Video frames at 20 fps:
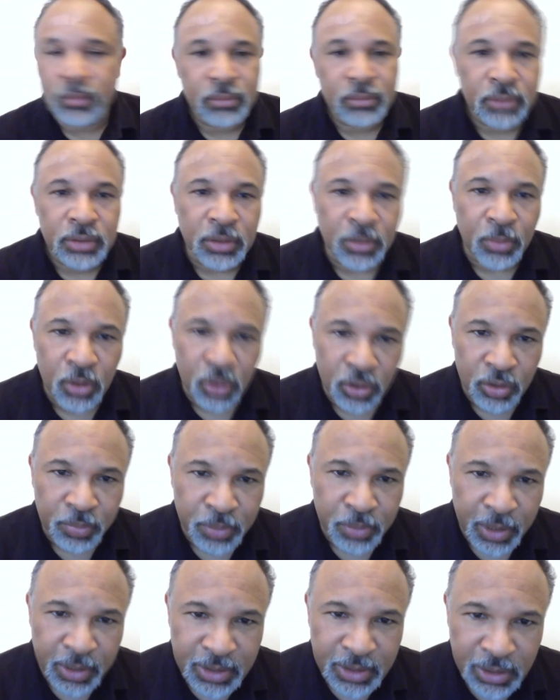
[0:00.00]
someone on the
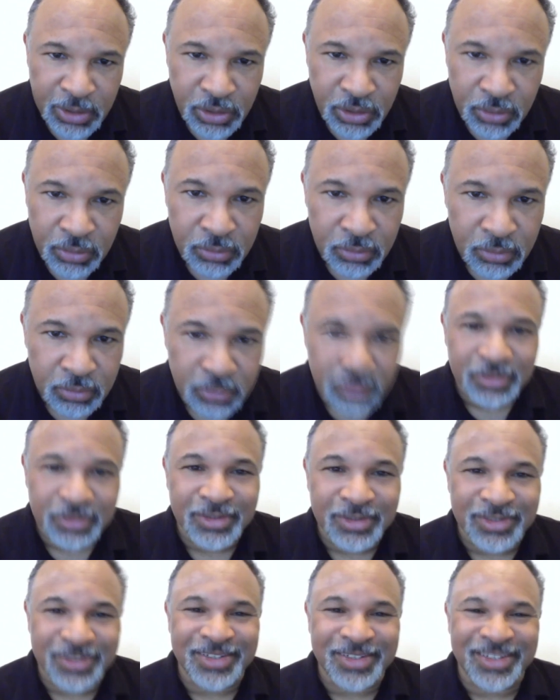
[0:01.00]
plantation,
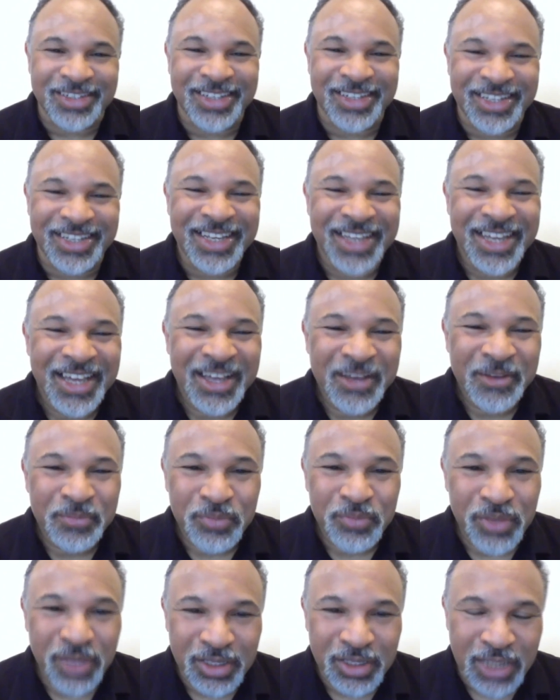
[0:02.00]

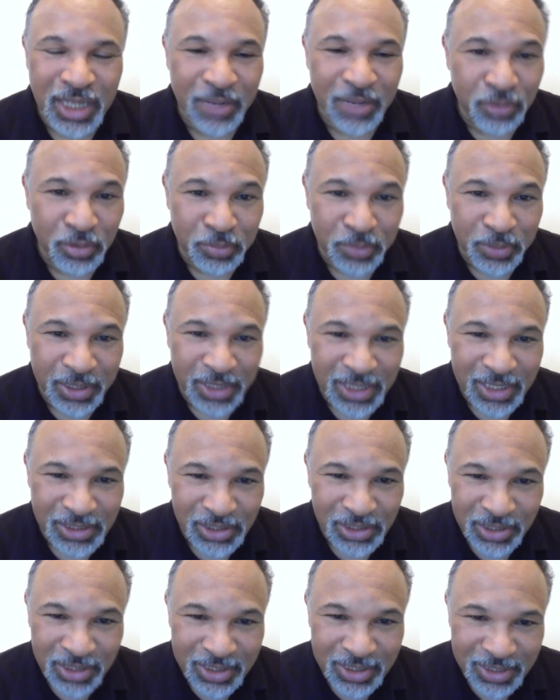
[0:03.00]
a slave on the
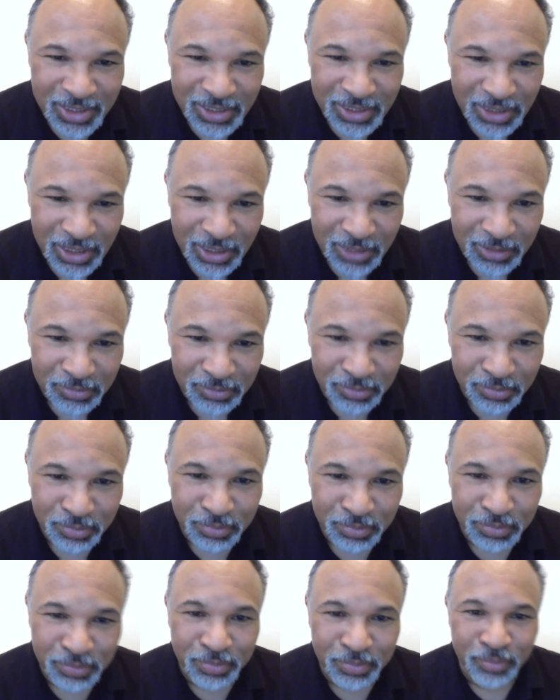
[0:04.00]
plantation
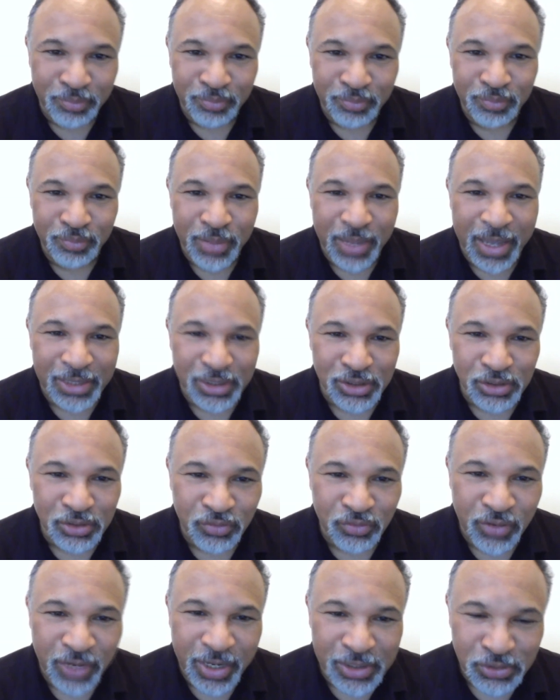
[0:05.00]
kissing master's
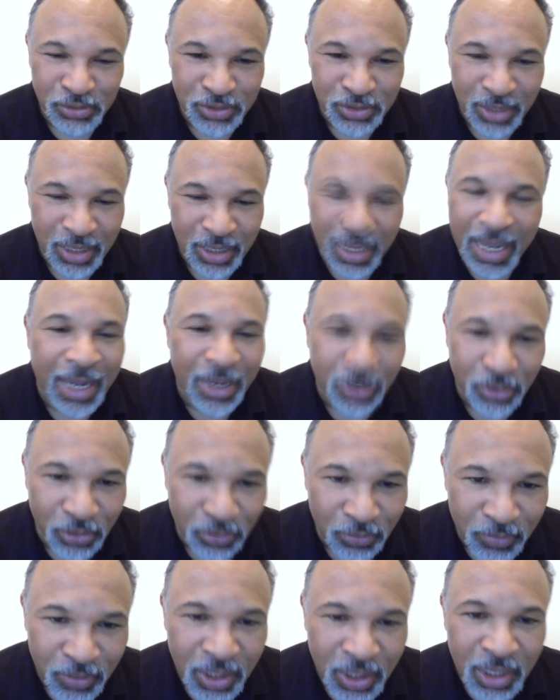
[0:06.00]
face or something. I don't
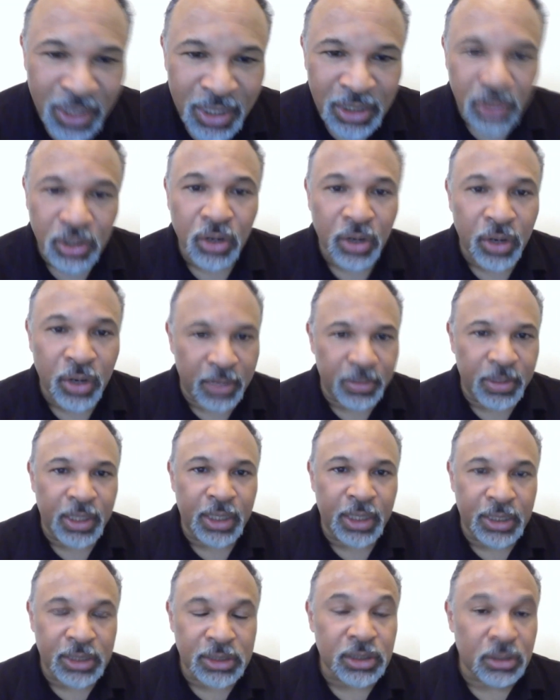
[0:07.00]
know. You know what I
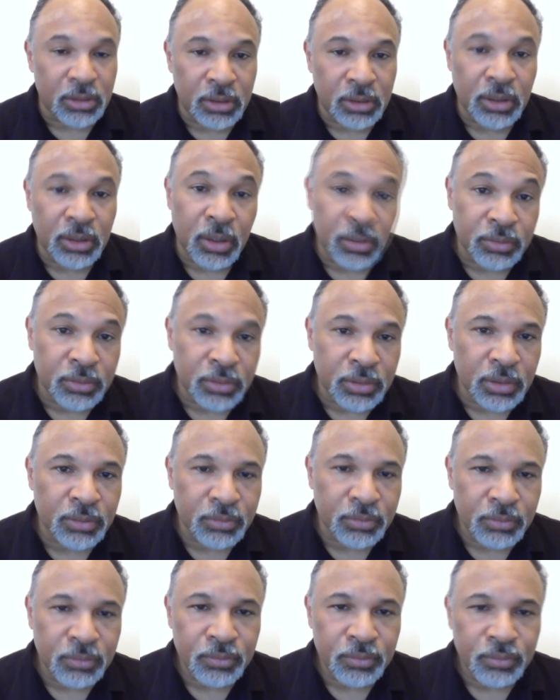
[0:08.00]
mean? It's
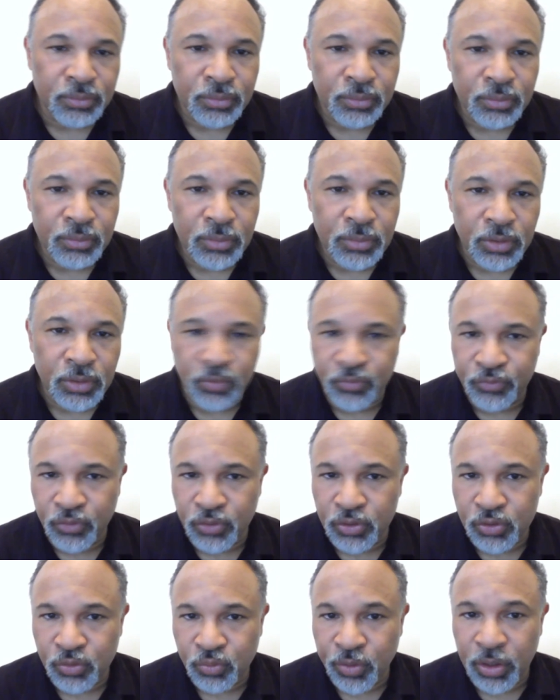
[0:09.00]
the
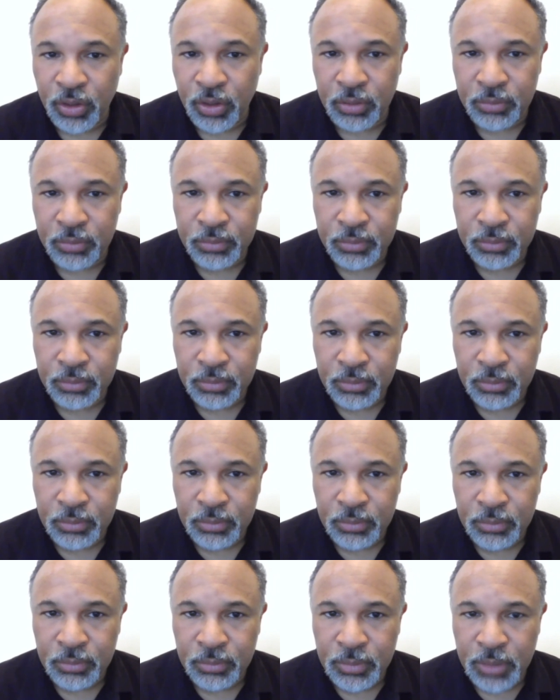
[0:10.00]
first real
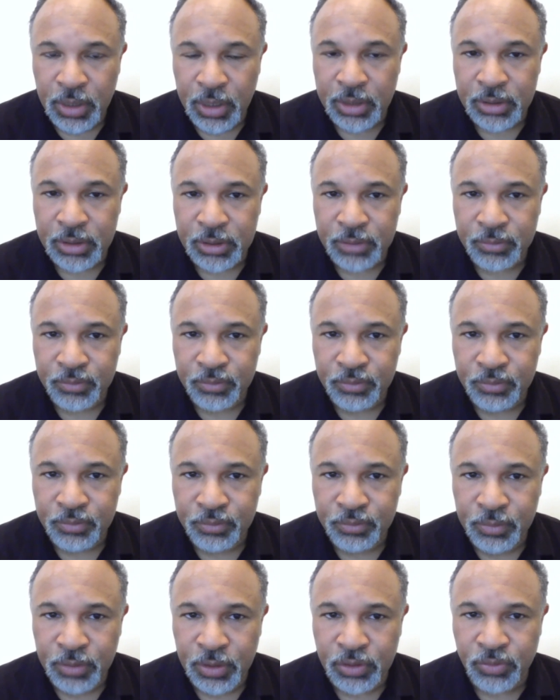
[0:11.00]
kiss
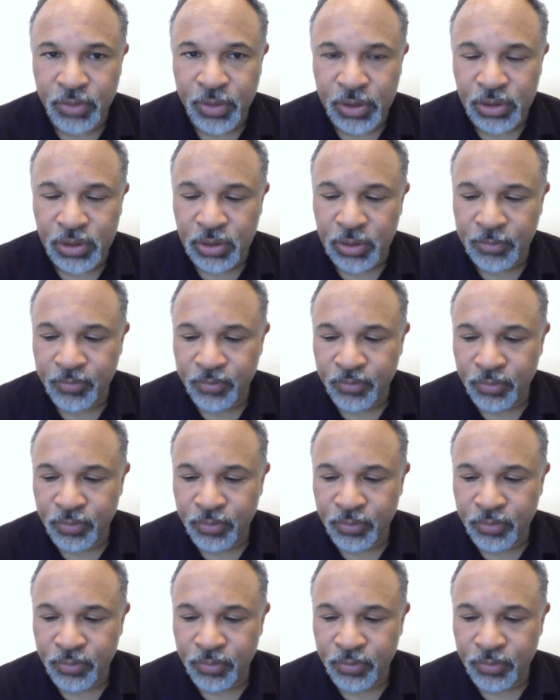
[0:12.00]
interracially.